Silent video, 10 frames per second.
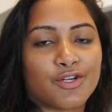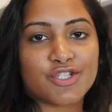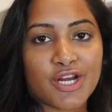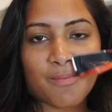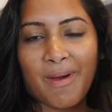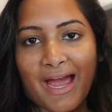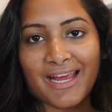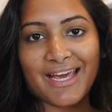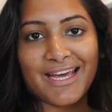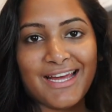little chicken
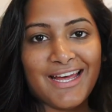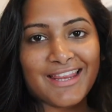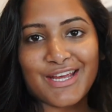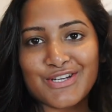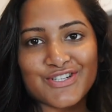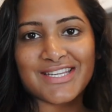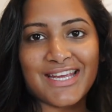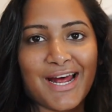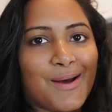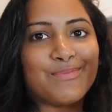packet that you just
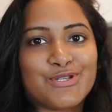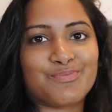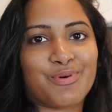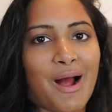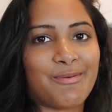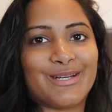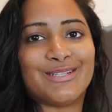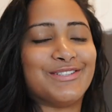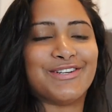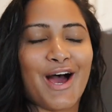heat up. It's probably
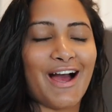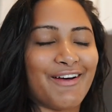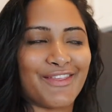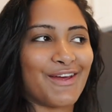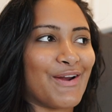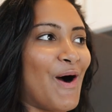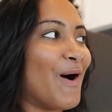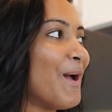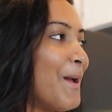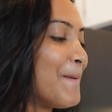not healthy at
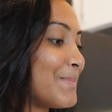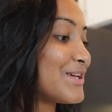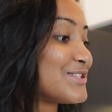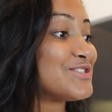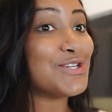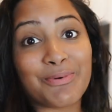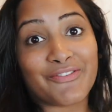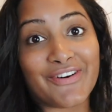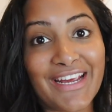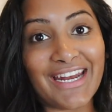all, but super
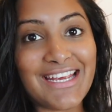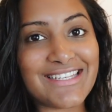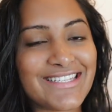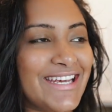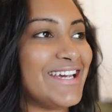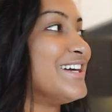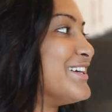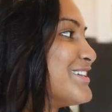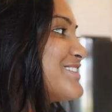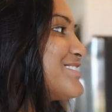freaking easy.
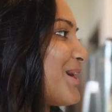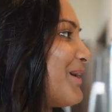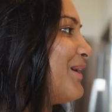So